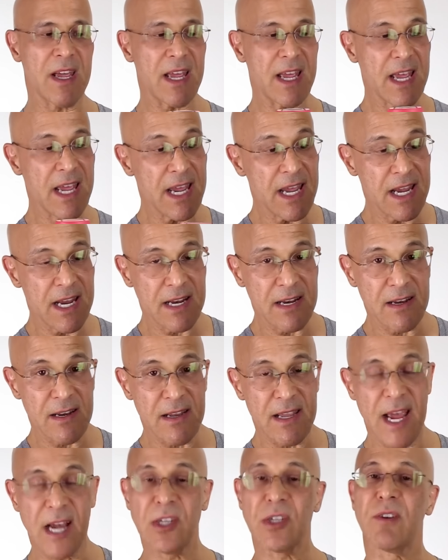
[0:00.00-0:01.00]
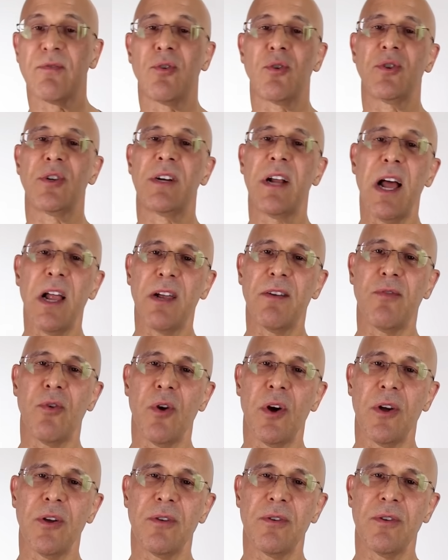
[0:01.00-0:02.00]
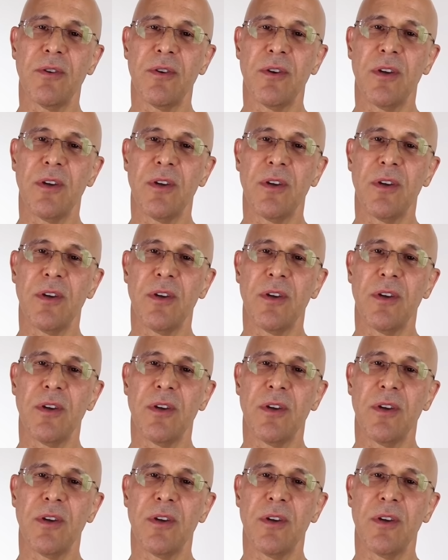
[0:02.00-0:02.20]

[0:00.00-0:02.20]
in extra virgin olive oil.